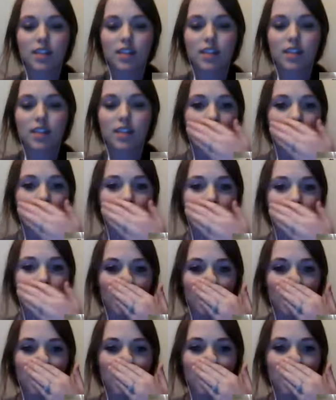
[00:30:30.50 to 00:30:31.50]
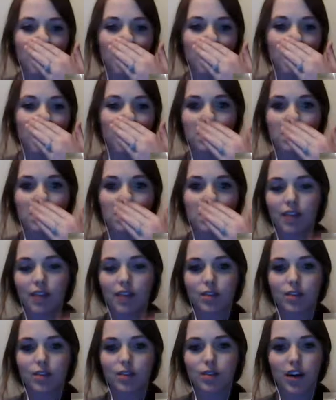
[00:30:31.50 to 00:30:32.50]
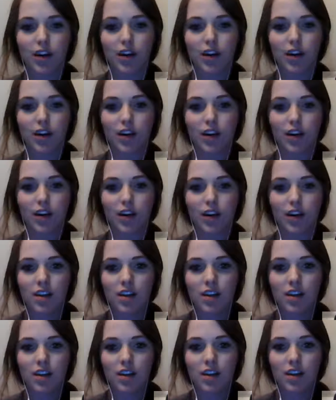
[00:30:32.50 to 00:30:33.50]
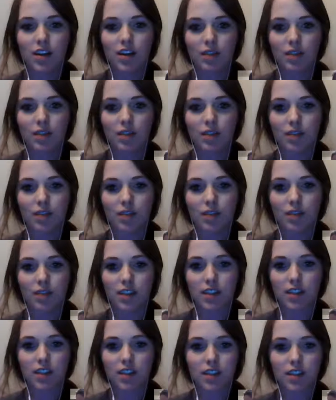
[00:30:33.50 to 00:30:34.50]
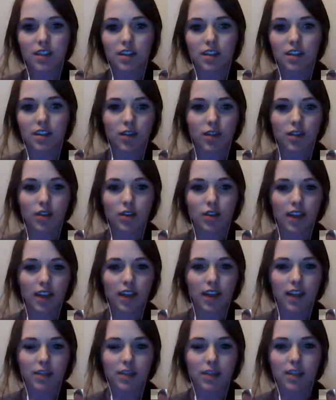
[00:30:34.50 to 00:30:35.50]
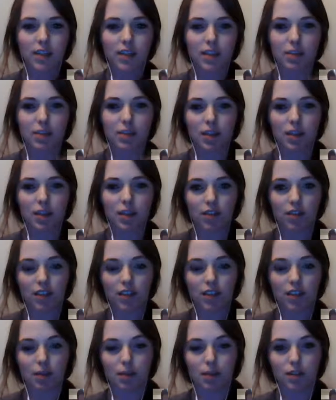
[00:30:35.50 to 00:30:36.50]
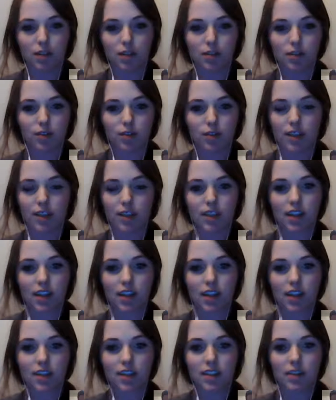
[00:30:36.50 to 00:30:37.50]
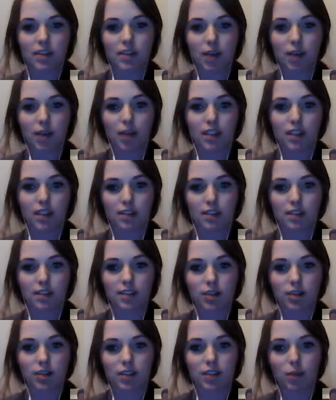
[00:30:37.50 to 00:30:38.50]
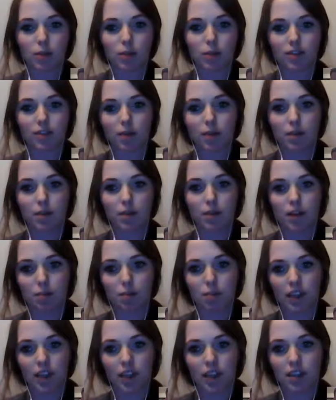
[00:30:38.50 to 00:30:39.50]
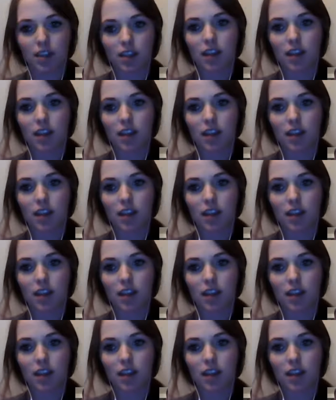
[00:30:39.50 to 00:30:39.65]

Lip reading: is what I have so far. Because you guys said it had to be a summary of the example too. So I just said this is the process of suing someone from the complaint